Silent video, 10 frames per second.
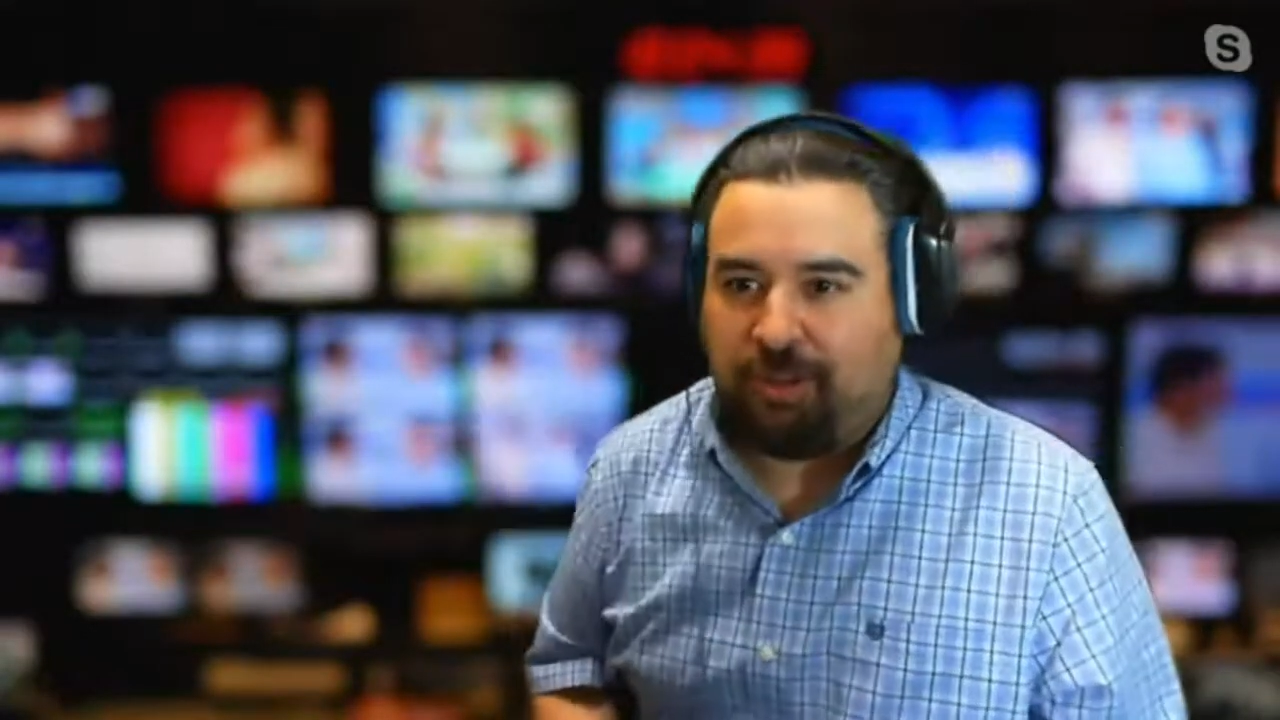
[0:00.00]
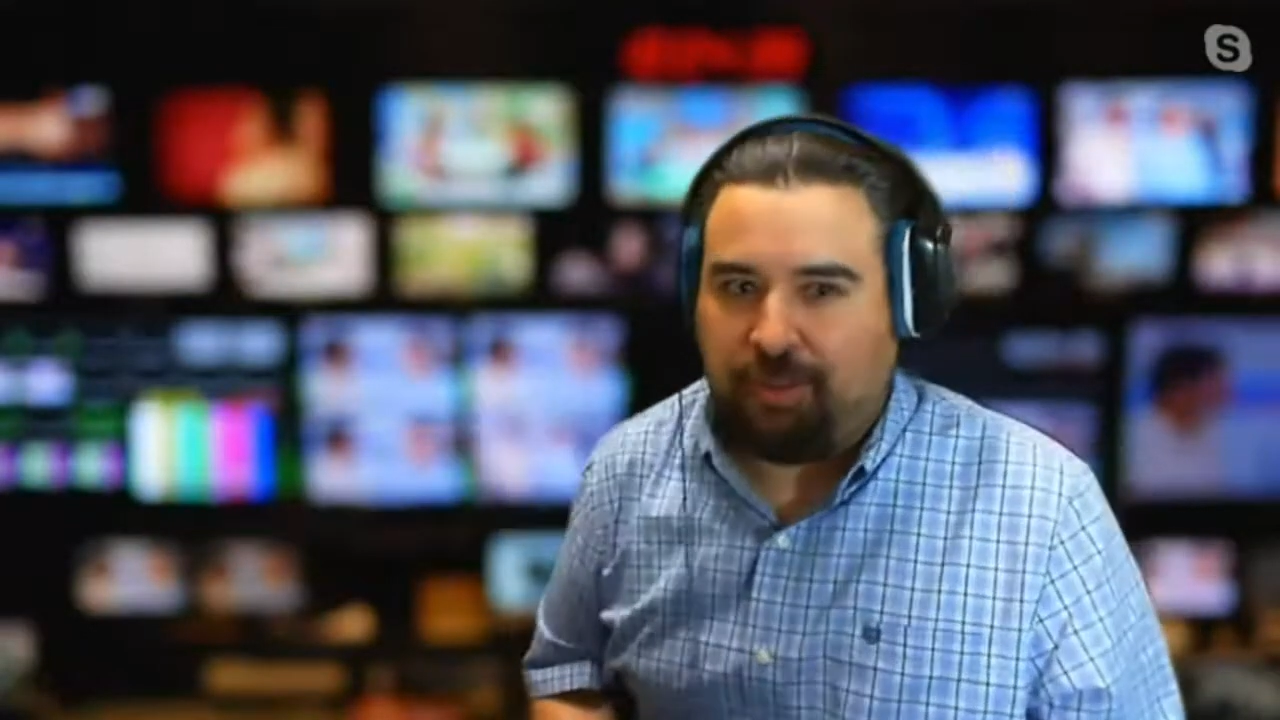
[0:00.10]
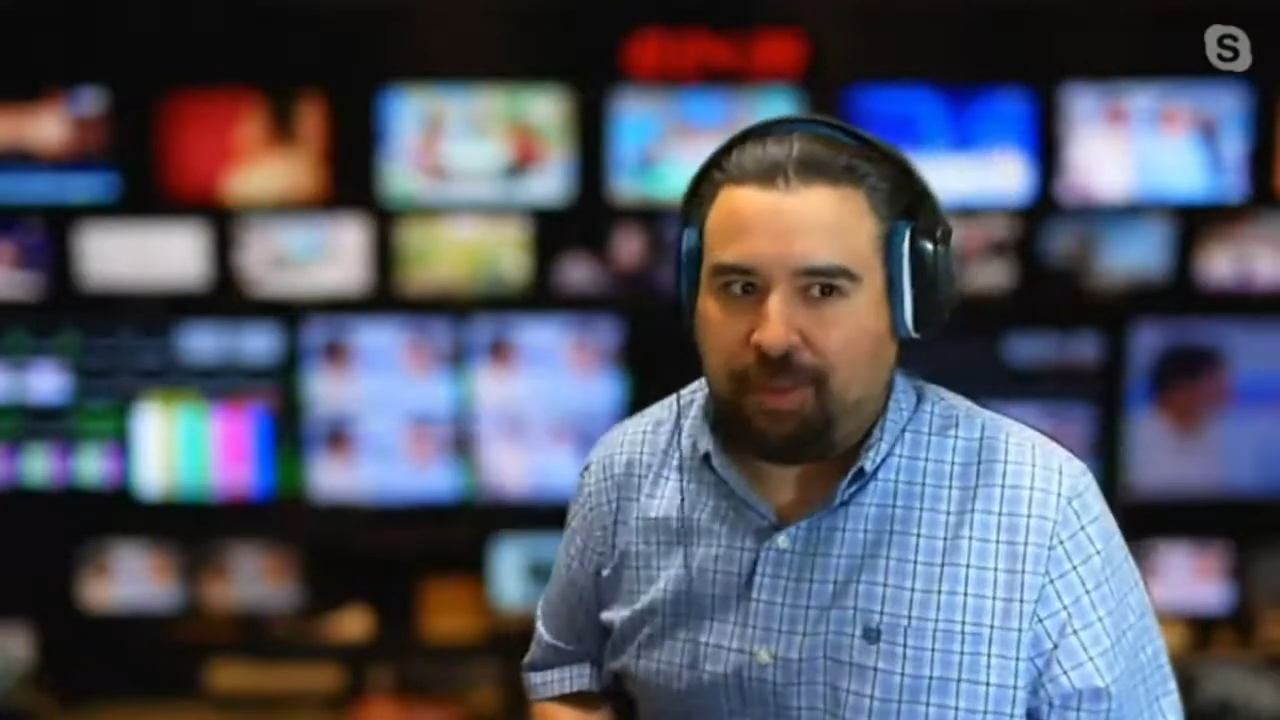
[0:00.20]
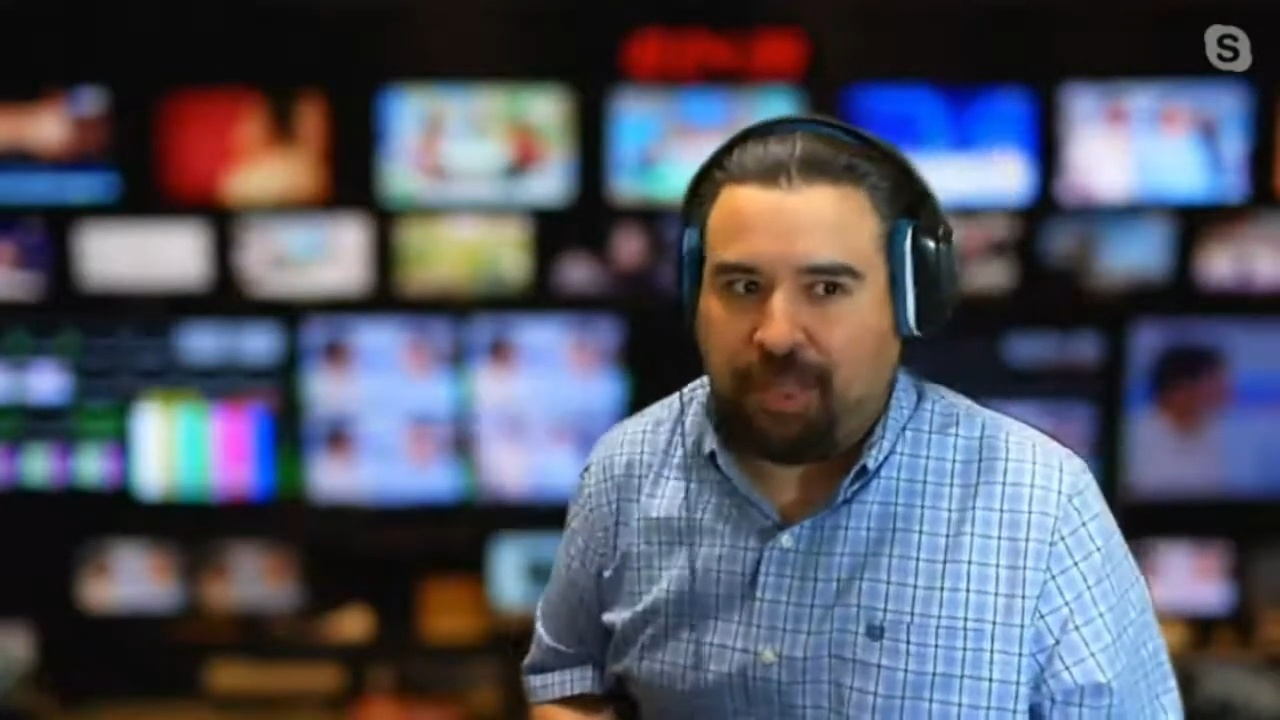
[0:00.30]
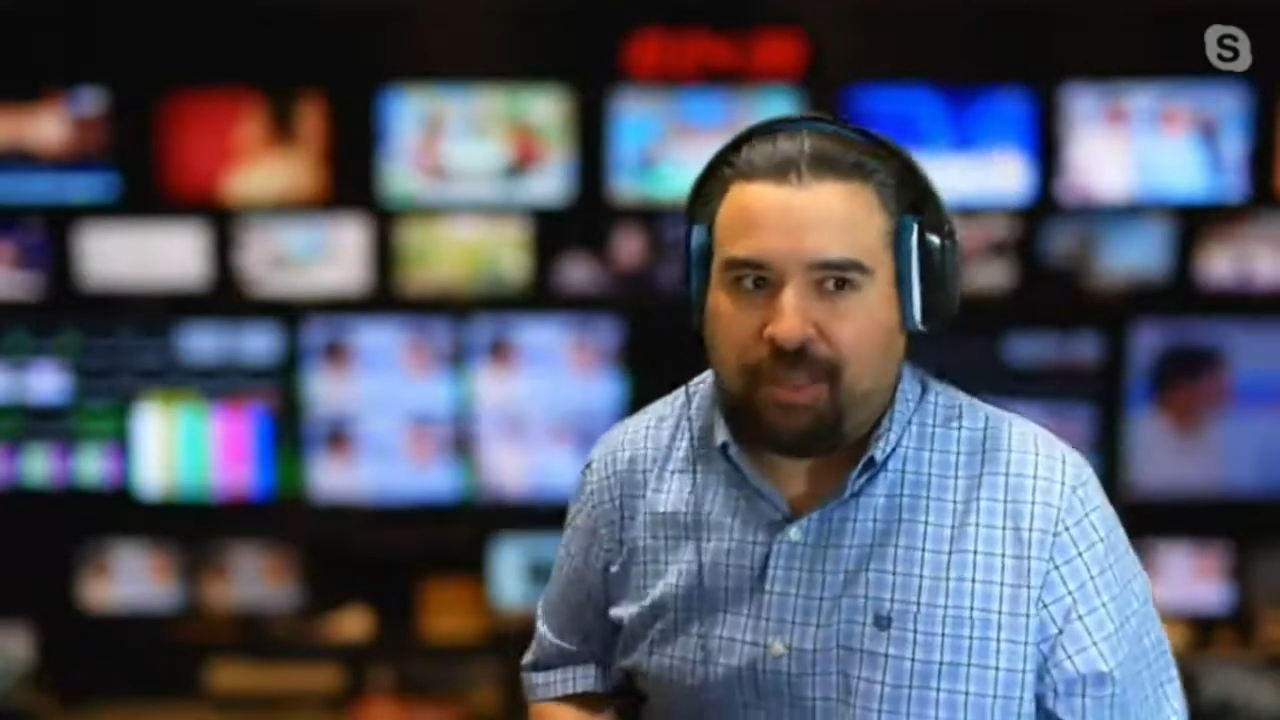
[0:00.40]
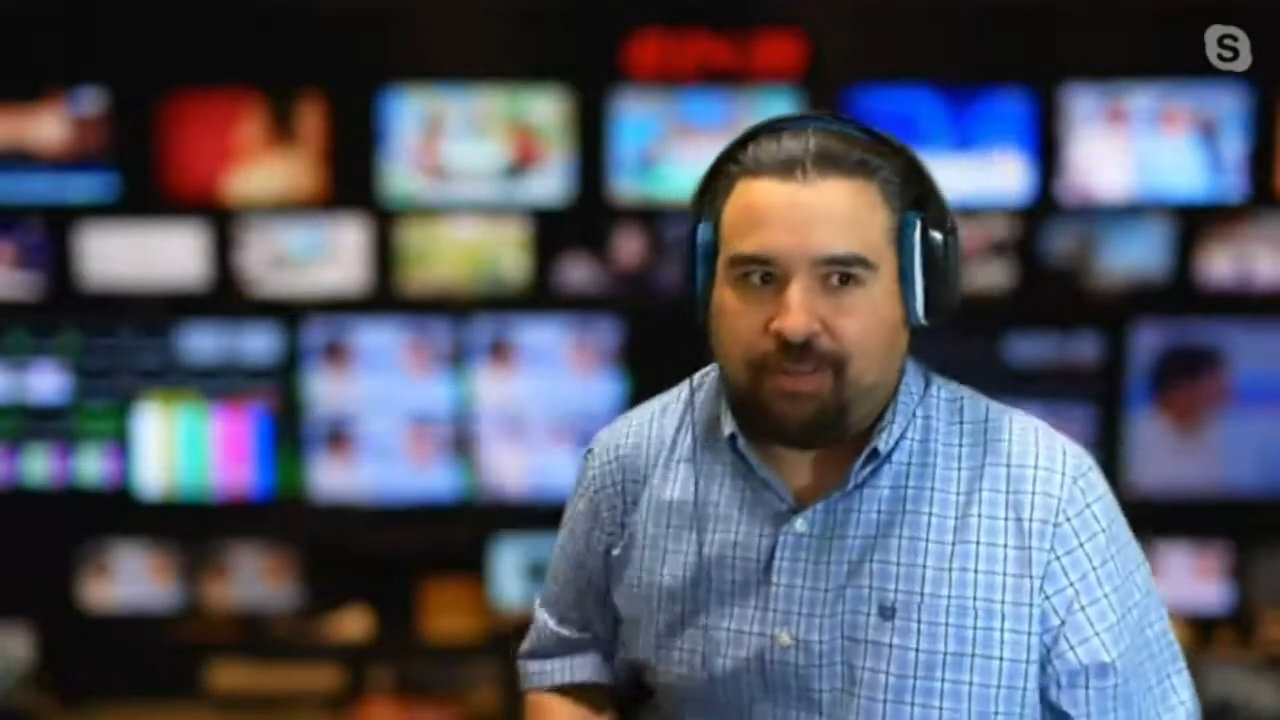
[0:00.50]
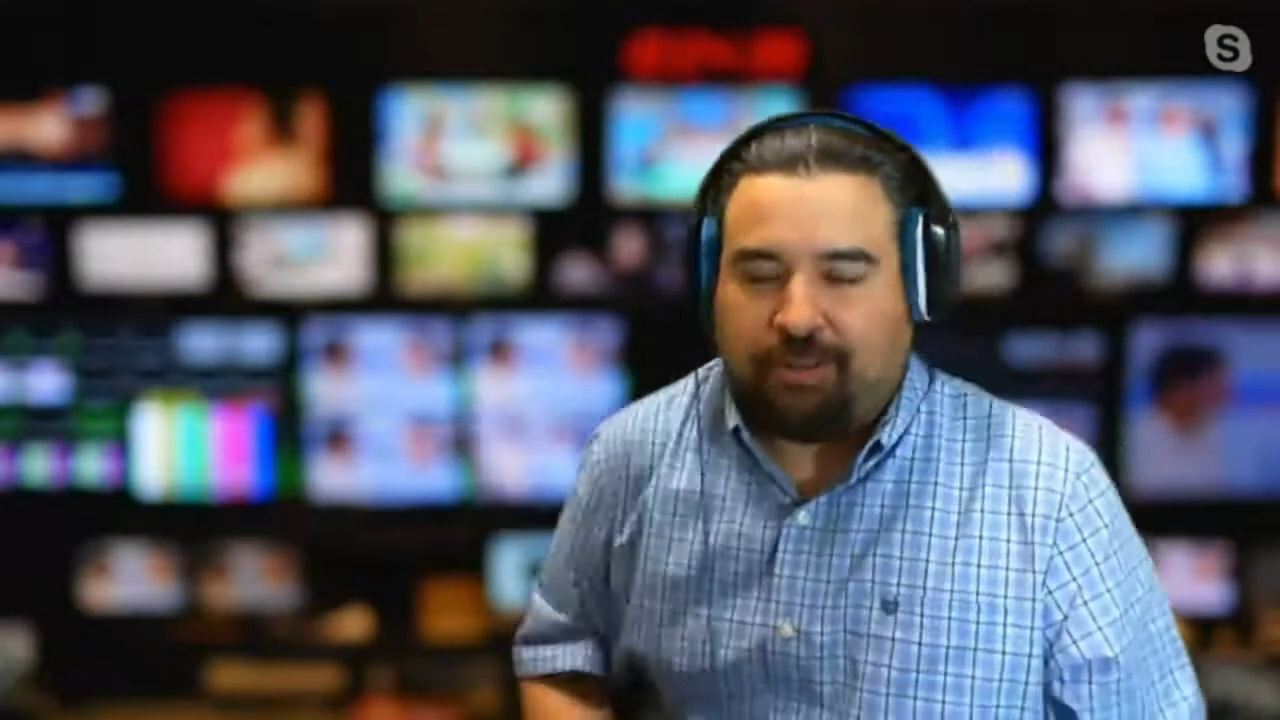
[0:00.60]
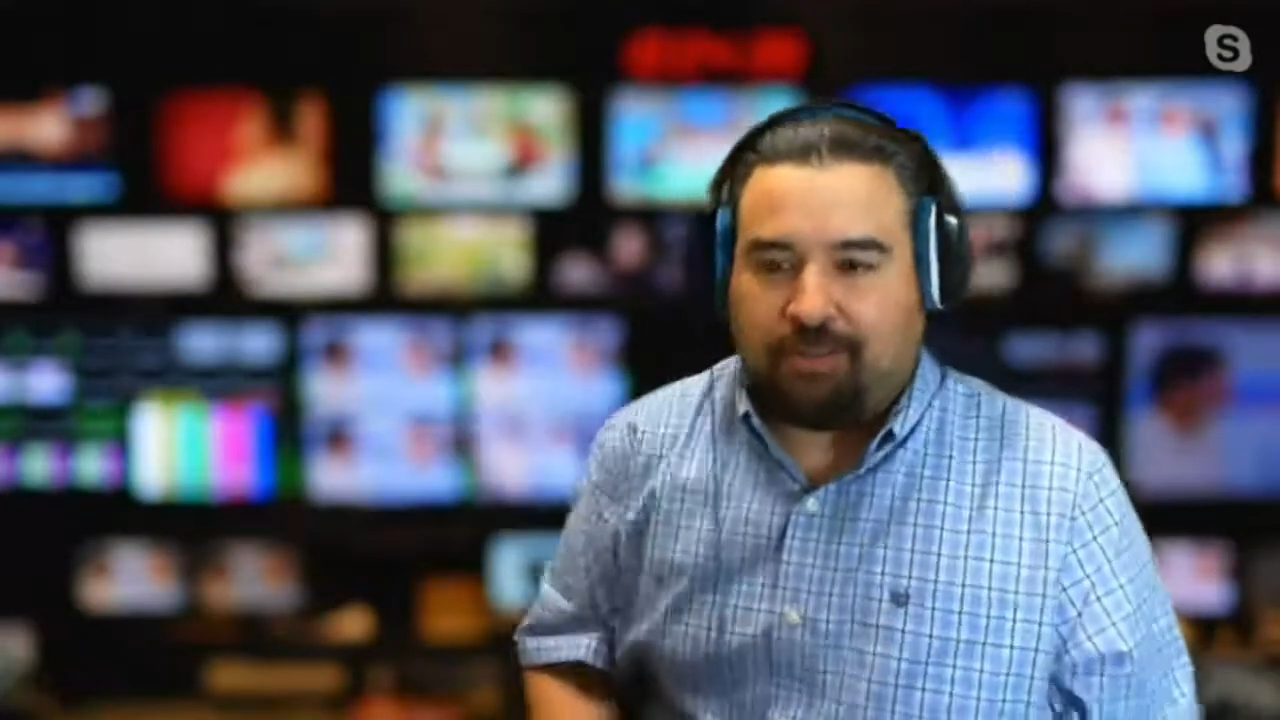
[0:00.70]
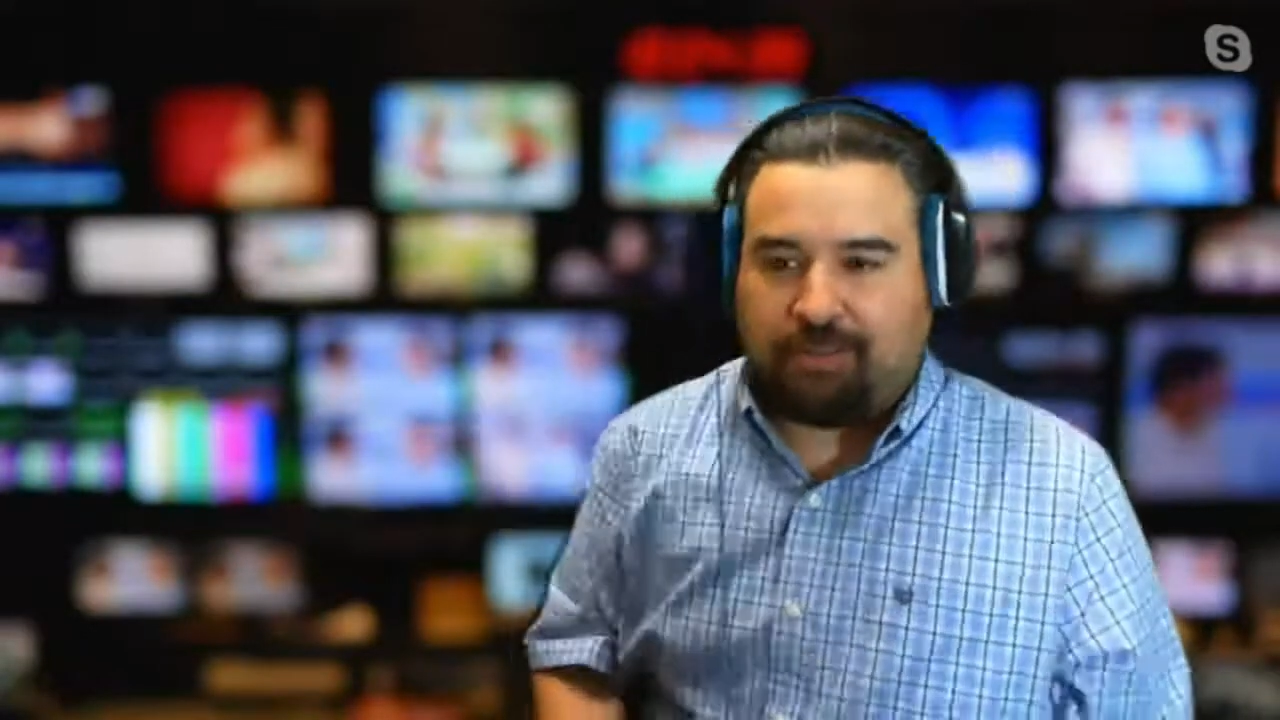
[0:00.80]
doing that.